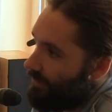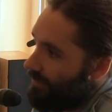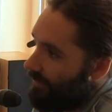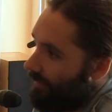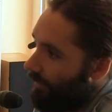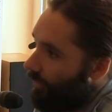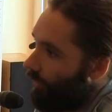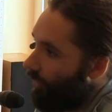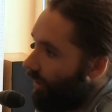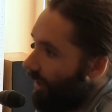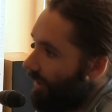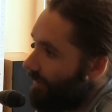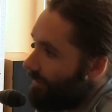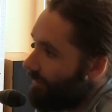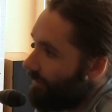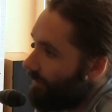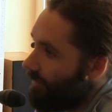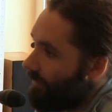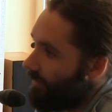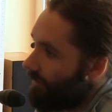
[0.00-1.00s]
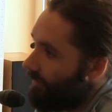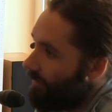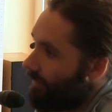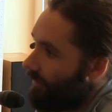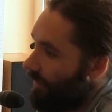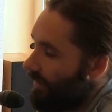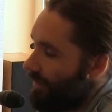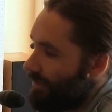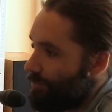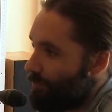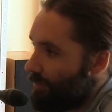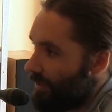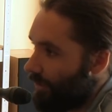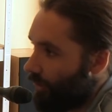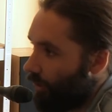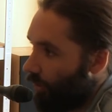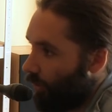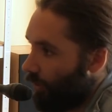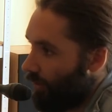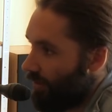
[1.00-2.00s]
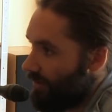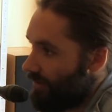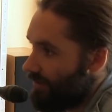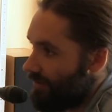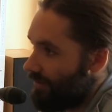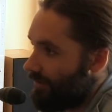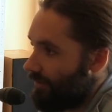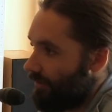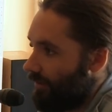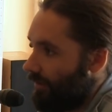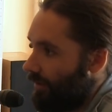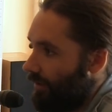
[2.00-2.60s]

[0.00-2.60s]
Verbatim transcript: is in crisis is because